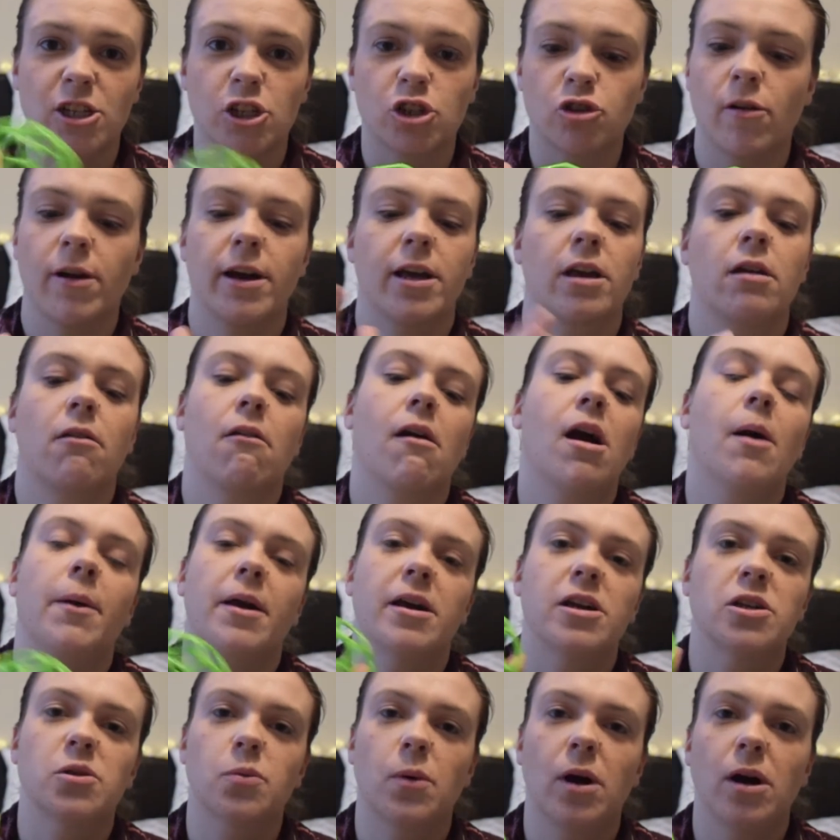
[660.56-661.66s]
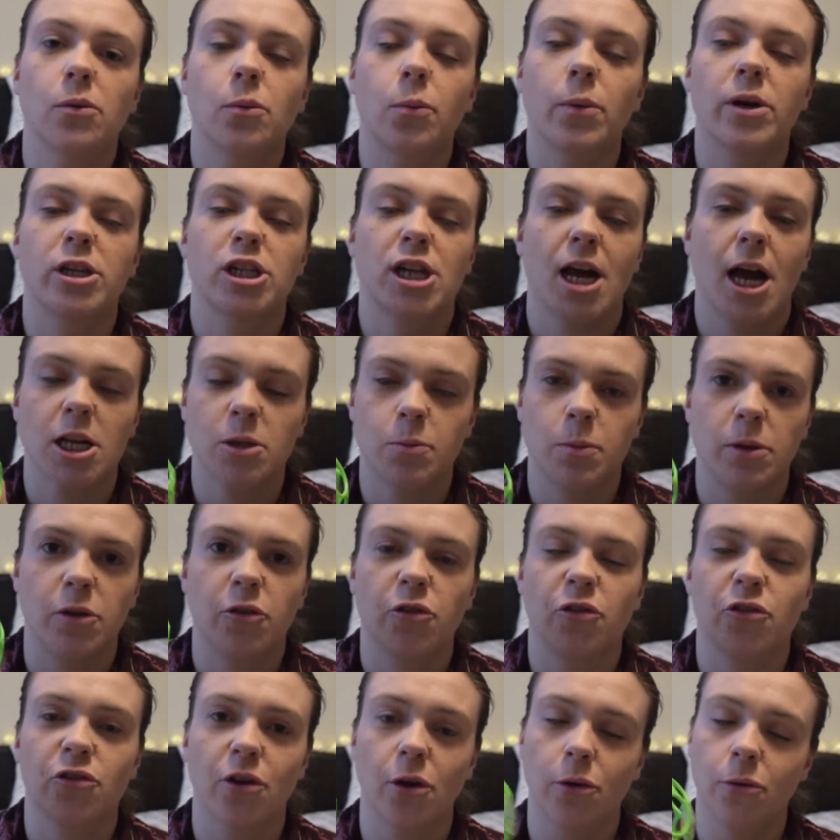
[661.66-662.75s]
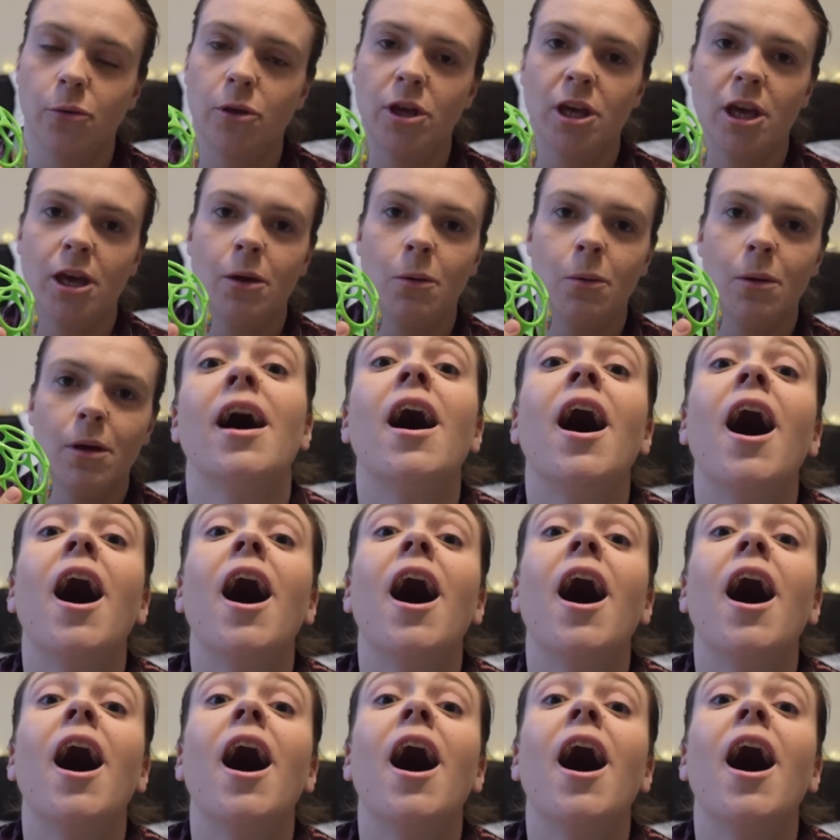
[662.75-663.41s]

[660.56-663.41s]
try and grab it as well, which has been so cute.